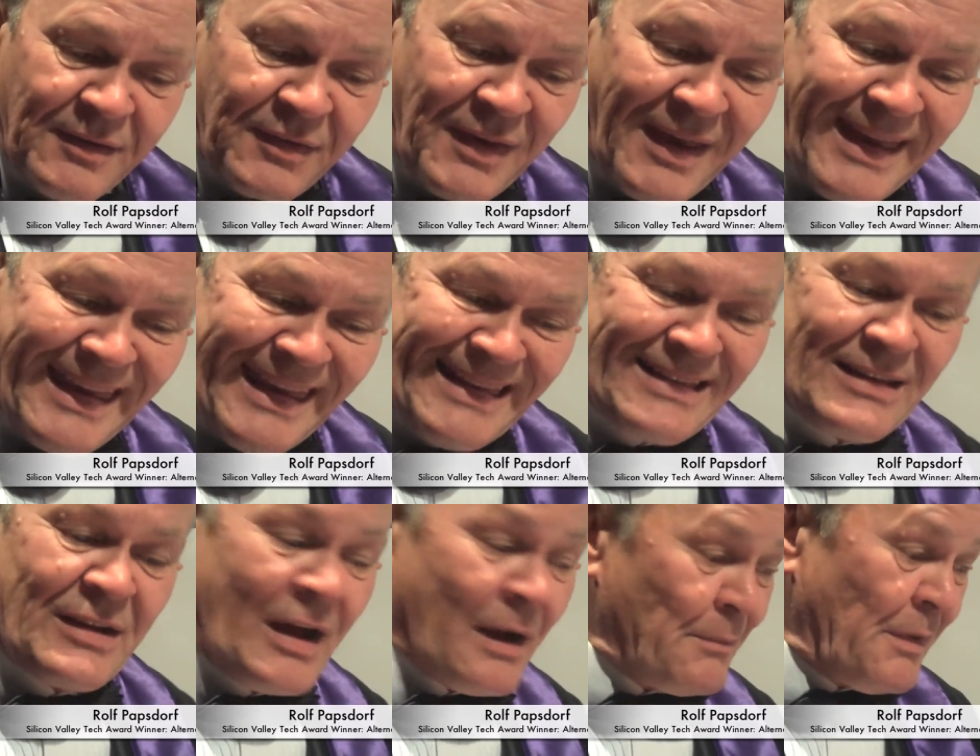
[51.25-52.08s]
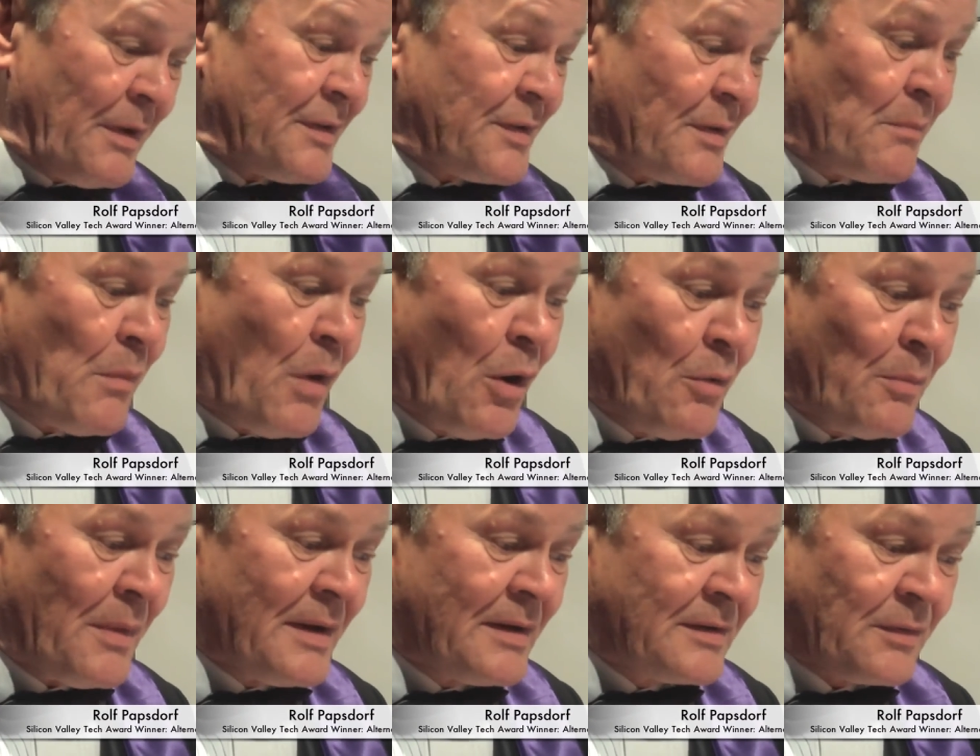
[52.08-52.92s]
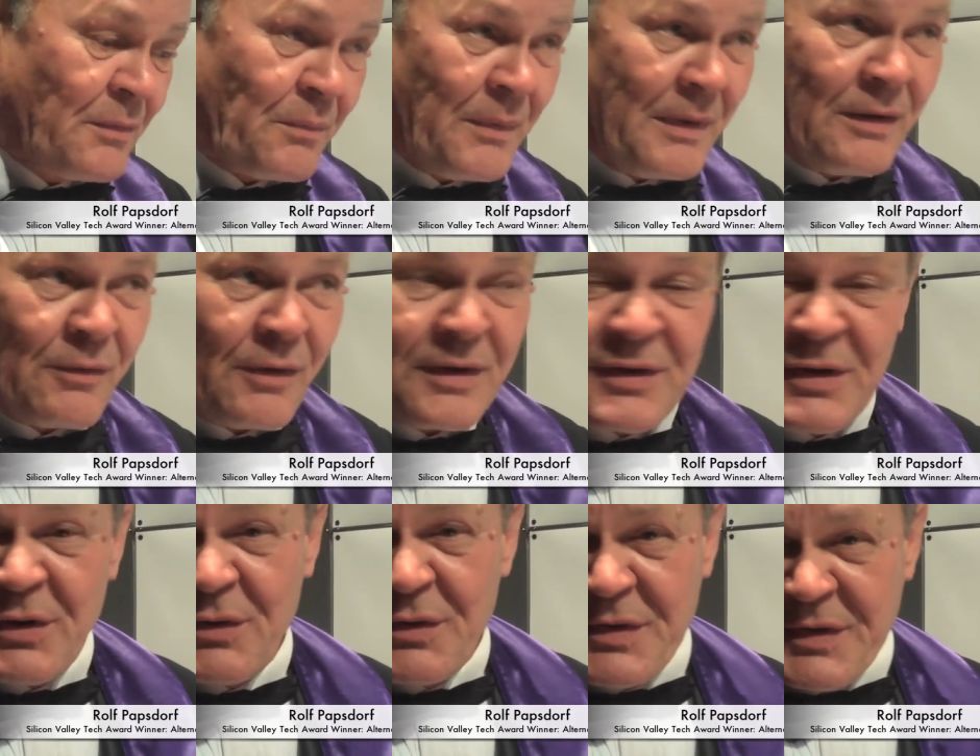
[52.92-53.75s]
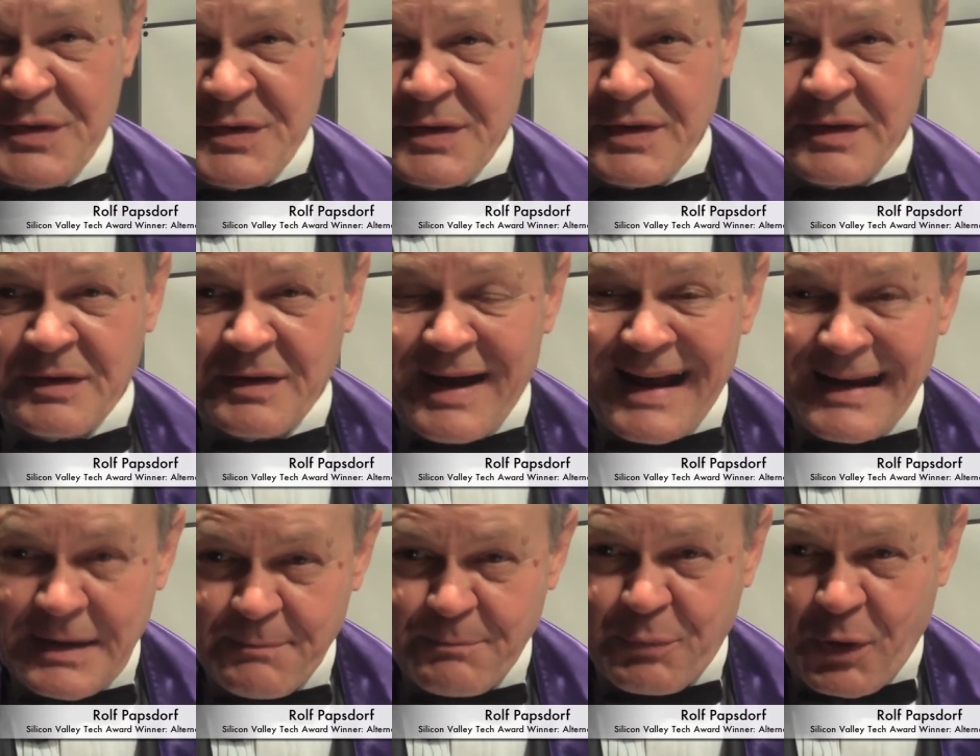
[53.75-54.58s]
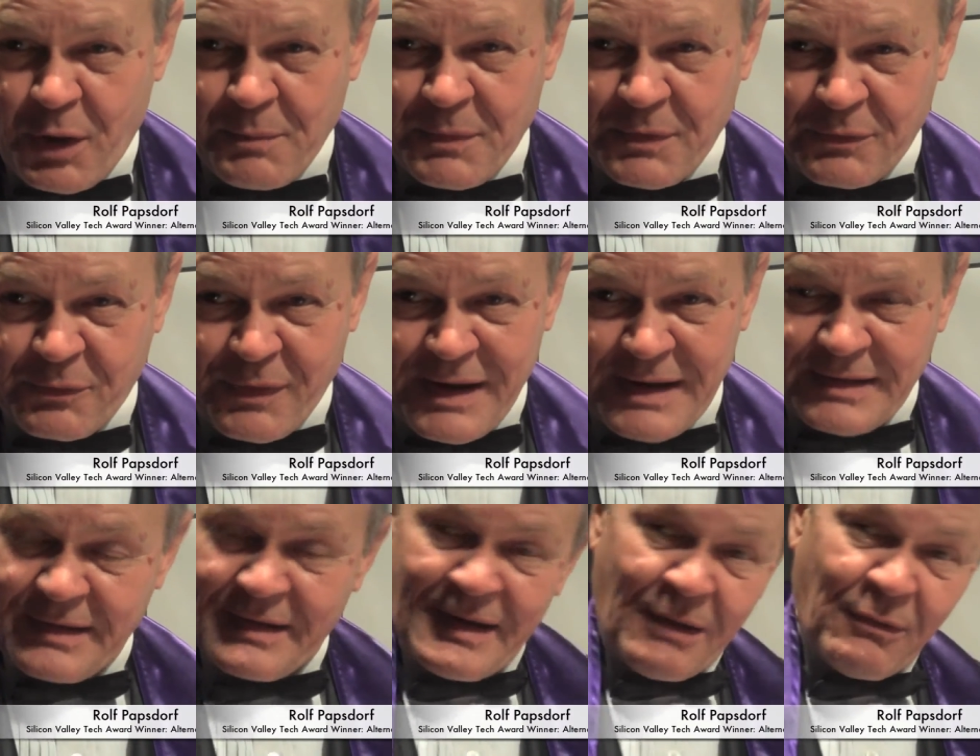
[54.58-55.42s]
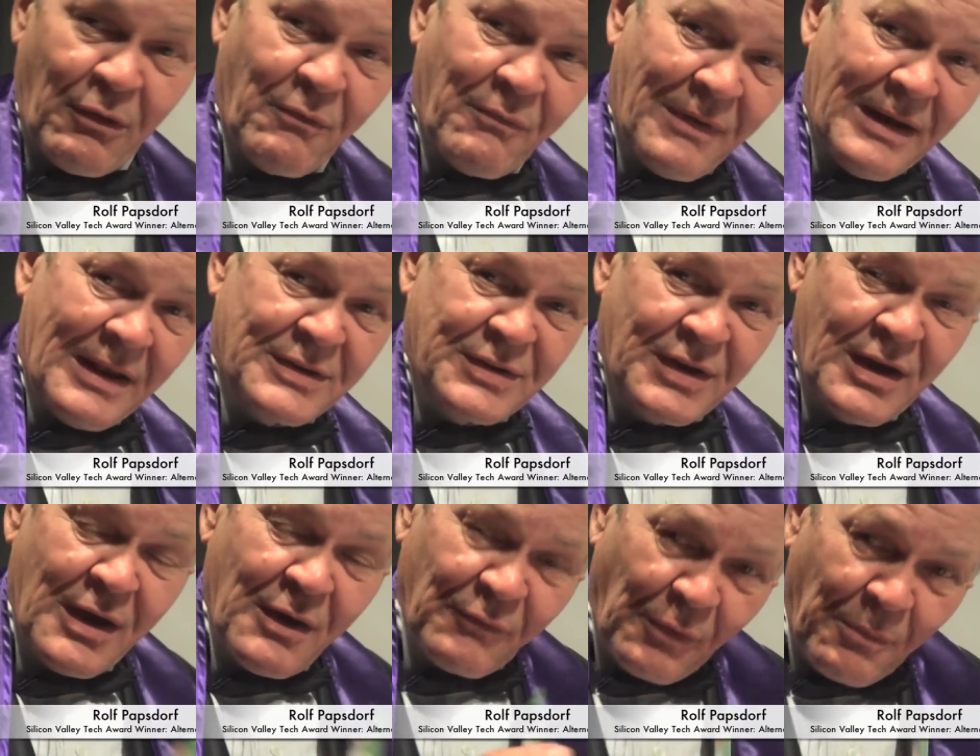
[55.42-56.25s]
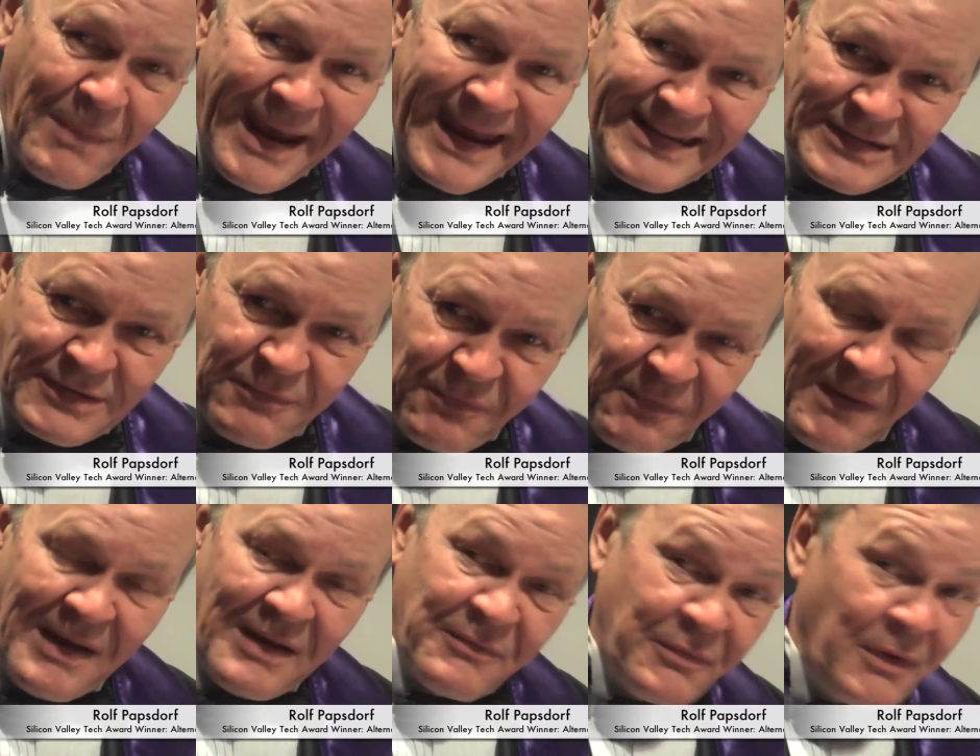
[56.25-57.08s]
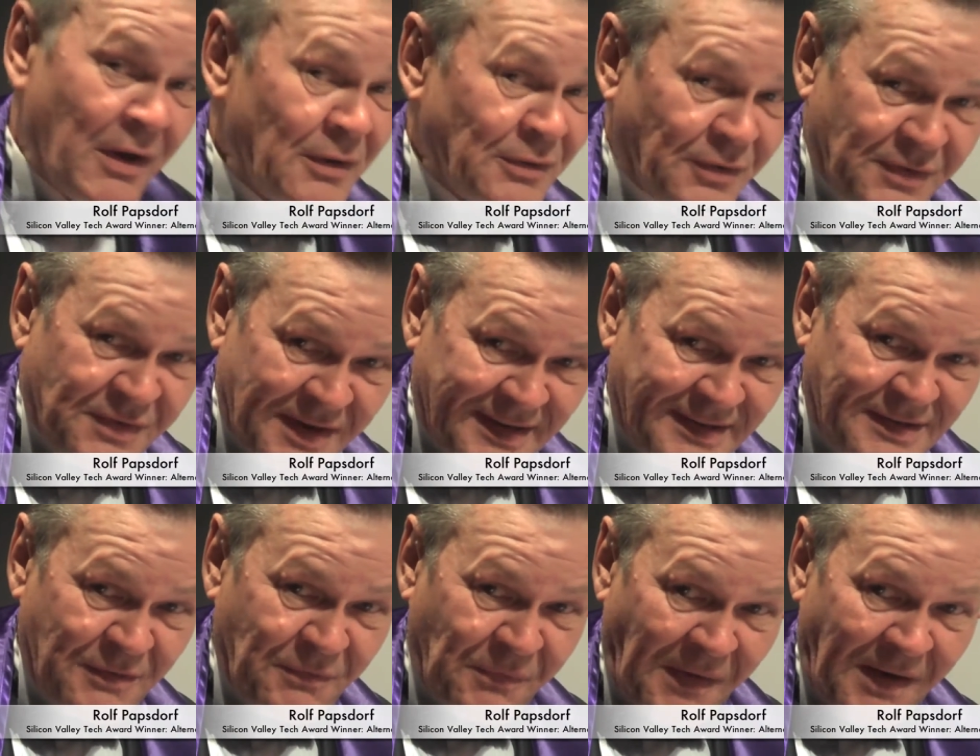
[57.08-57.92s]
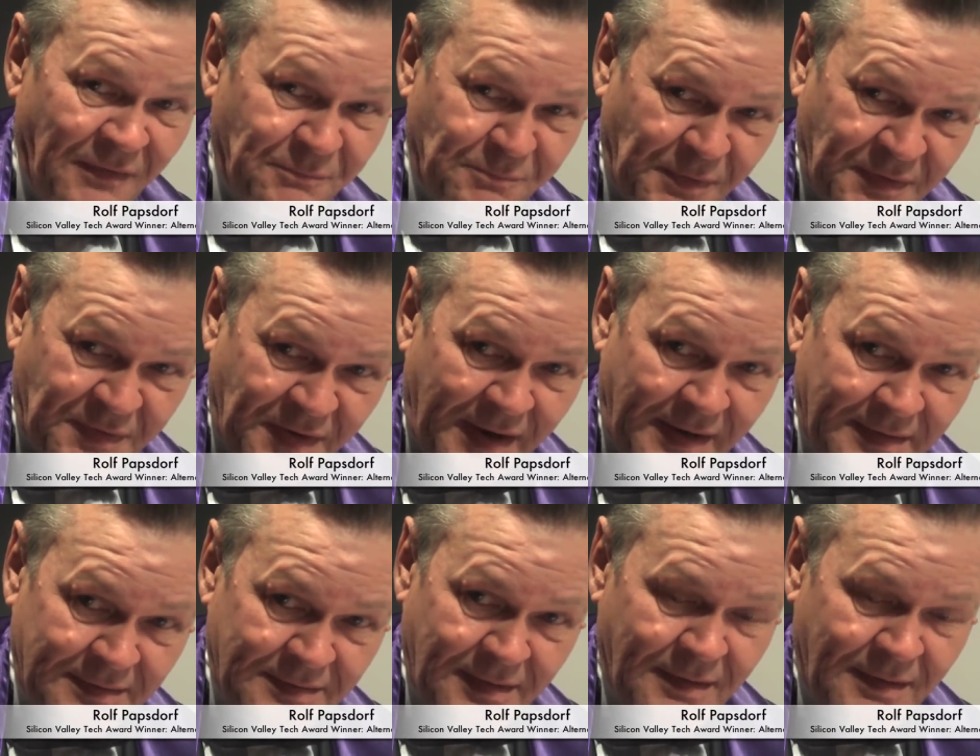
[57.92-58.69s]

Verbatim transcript: Their income in the moment, we reduced the unemployment rate in our village from eighty-five to sixty-five percent,